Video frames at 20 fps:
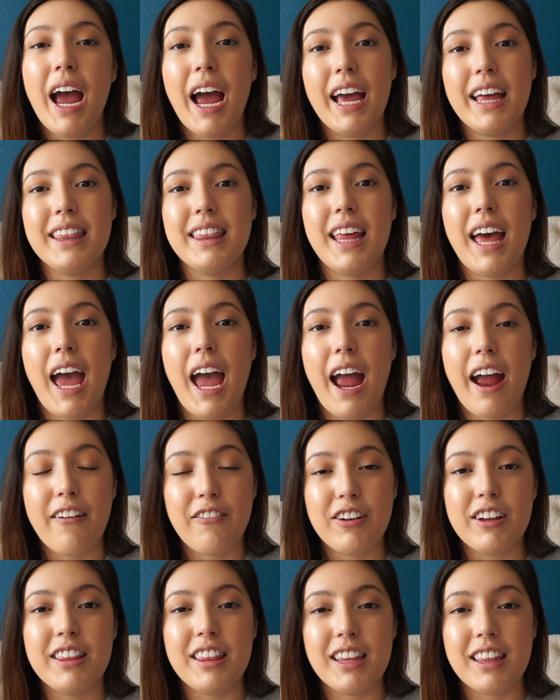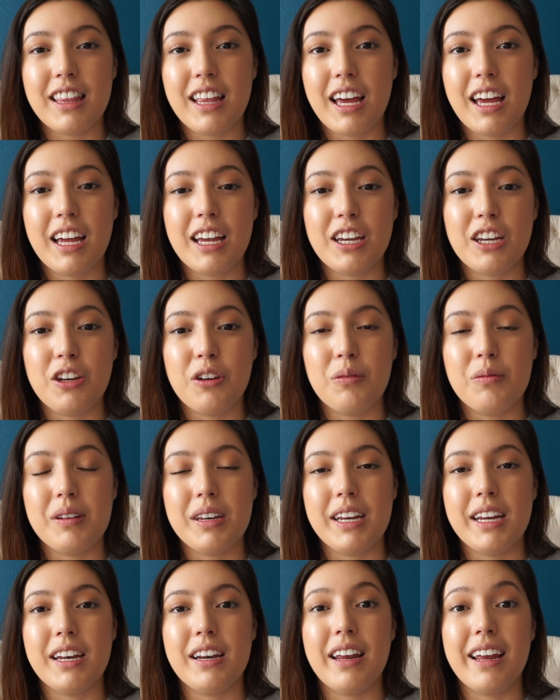and that everything that you
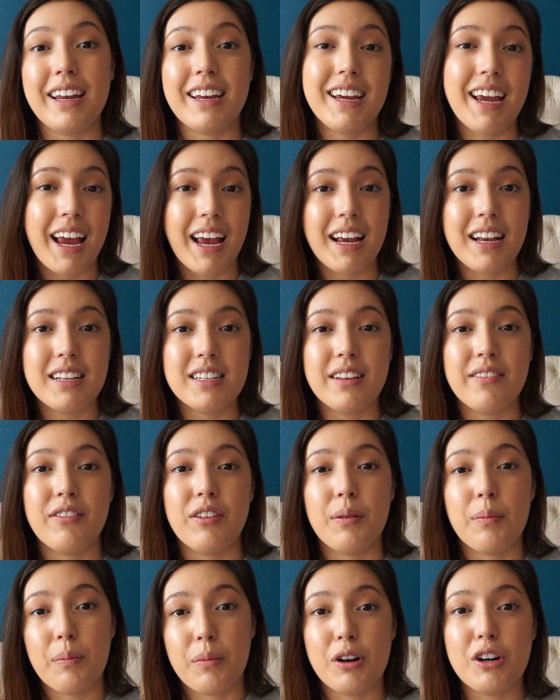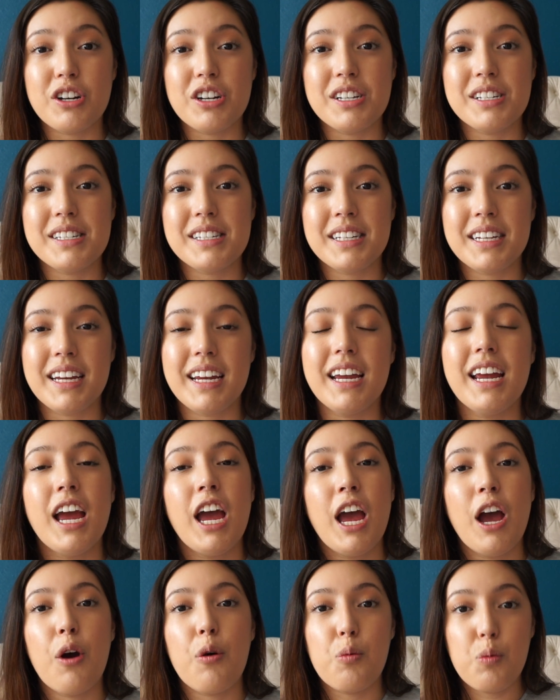need in case of an emergency
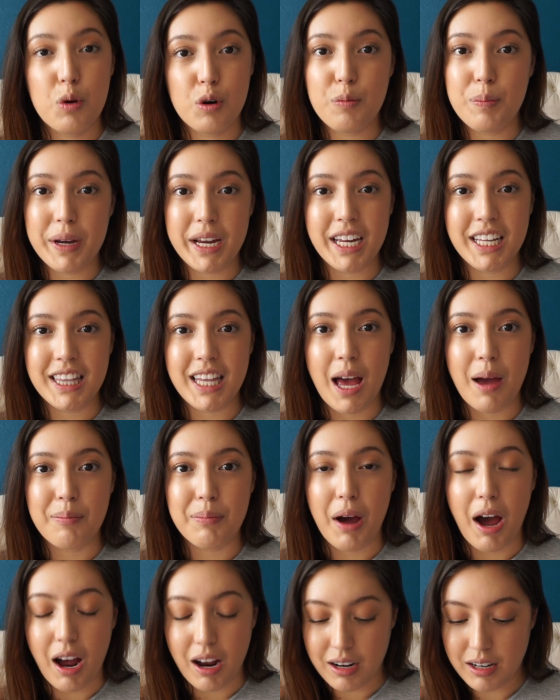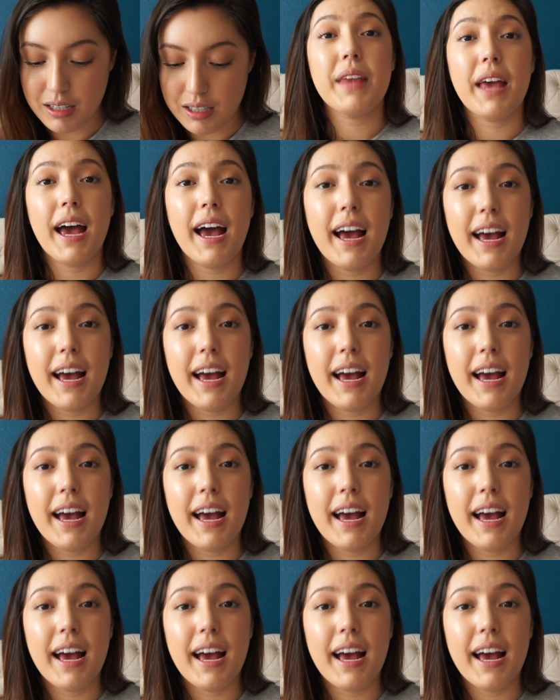will be in that box.